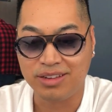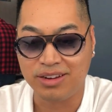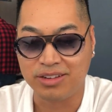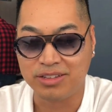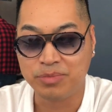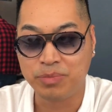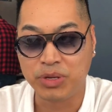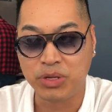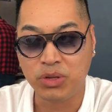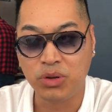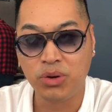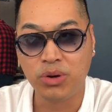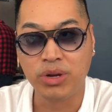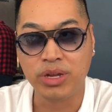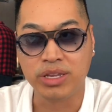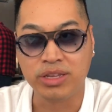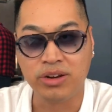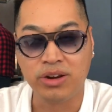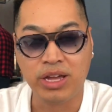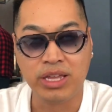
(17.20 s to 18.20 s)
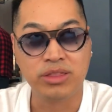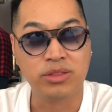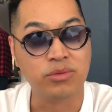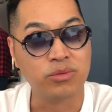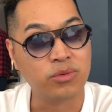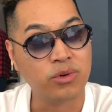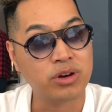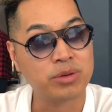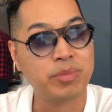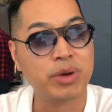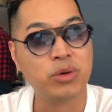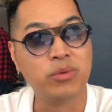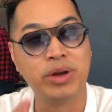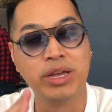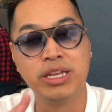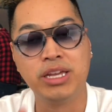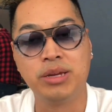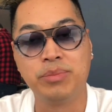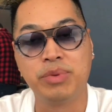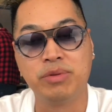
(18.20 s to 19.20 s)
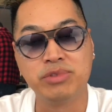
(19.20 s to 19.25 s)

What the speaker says: As Pinoy, I had to work my way up.